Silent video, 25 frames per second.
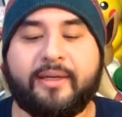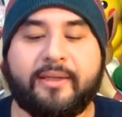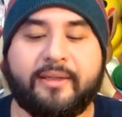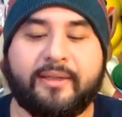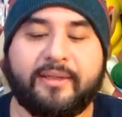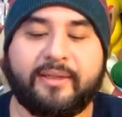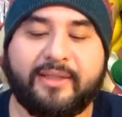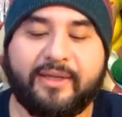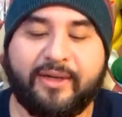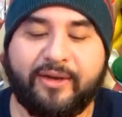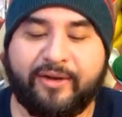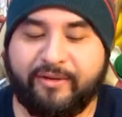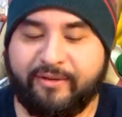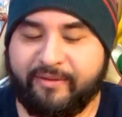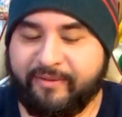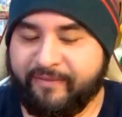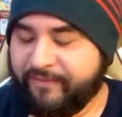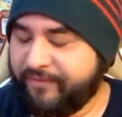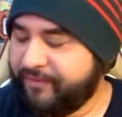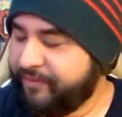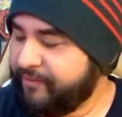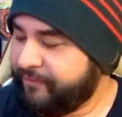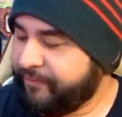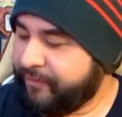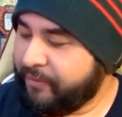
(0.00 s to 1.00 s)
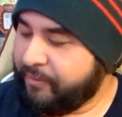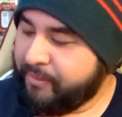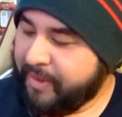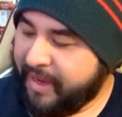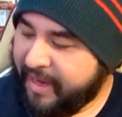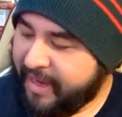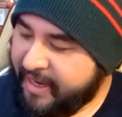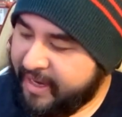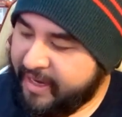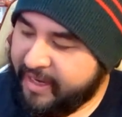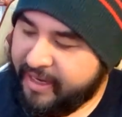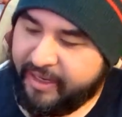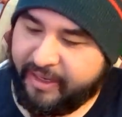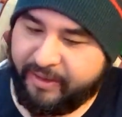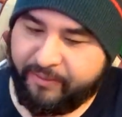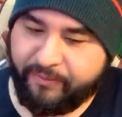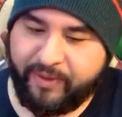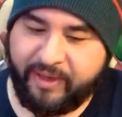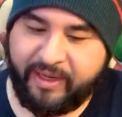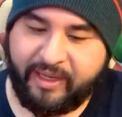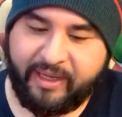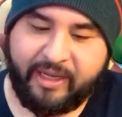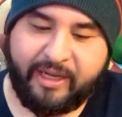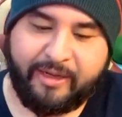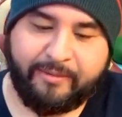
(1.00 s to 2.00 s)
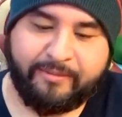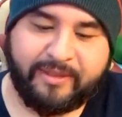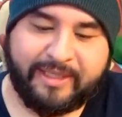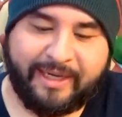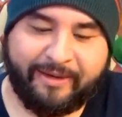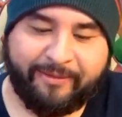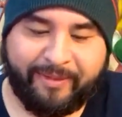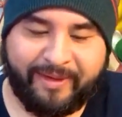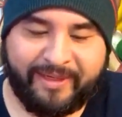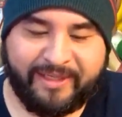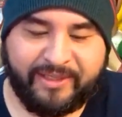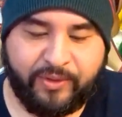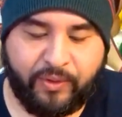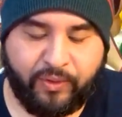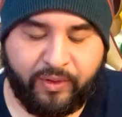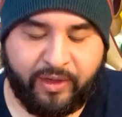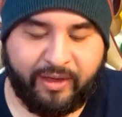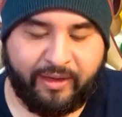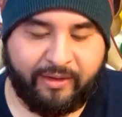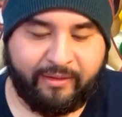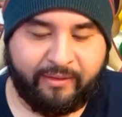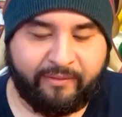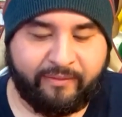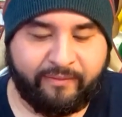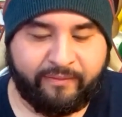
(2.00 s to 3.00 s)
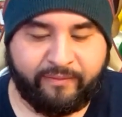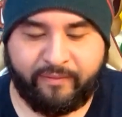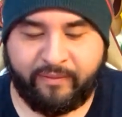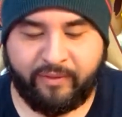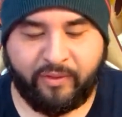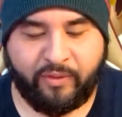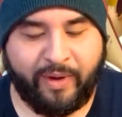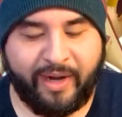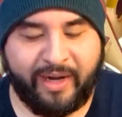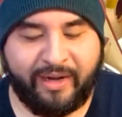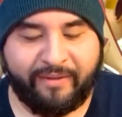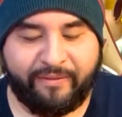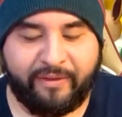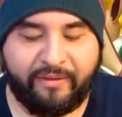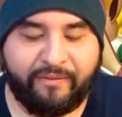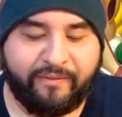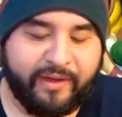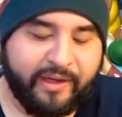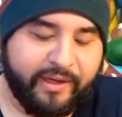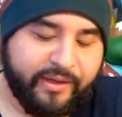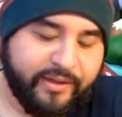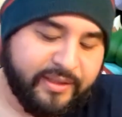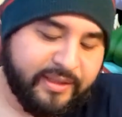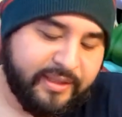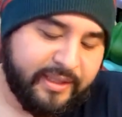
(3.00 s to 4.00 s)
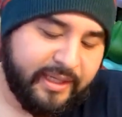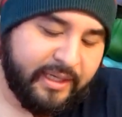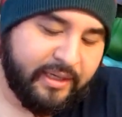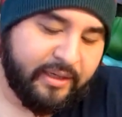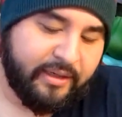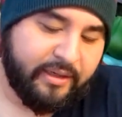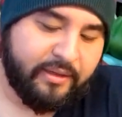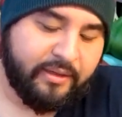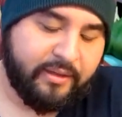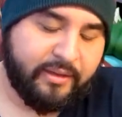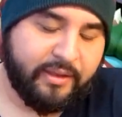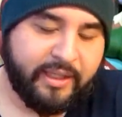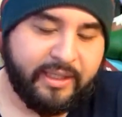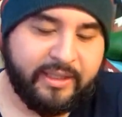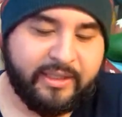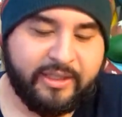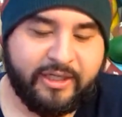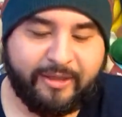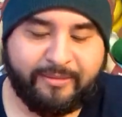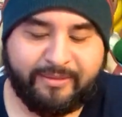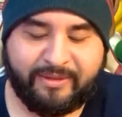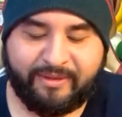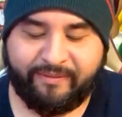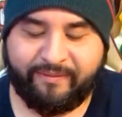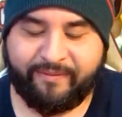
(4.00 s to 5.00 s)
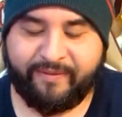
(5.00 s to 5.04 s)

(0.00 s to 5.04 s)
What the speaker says: So, for me, when it comes, I've been talking for quite a few videos now, in terms of